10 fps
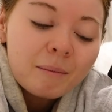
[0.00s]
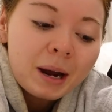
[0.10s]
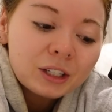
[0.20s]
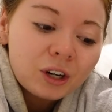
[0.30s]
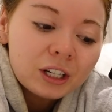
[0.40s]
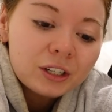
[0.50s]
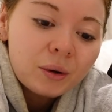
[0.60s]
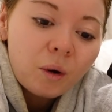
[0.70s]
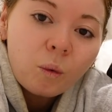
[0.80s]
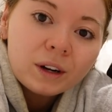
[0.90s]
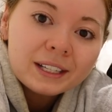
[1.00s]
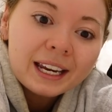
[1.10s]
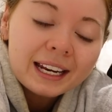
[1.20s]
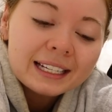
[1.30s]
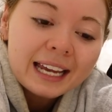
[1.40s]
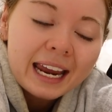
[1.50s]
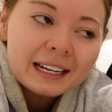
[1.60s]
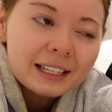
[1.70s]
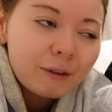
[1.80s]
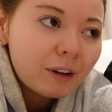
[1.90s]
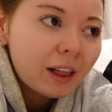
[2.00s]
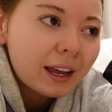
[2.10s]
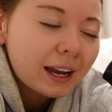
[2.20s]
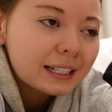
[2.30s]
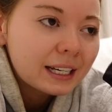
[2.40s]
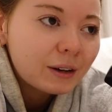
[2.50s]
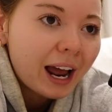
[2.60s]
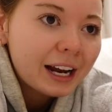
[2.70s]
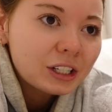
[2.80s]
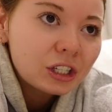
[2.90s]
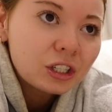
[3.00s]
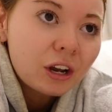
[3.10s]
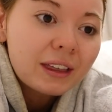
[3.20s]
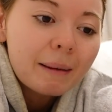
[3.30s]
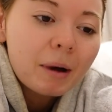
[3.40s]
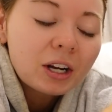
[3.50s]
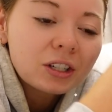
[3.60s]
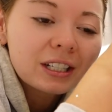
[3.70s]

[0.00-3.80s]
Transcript: I might try and do a what I eat in a day, because I feel like I didn't actually show that much.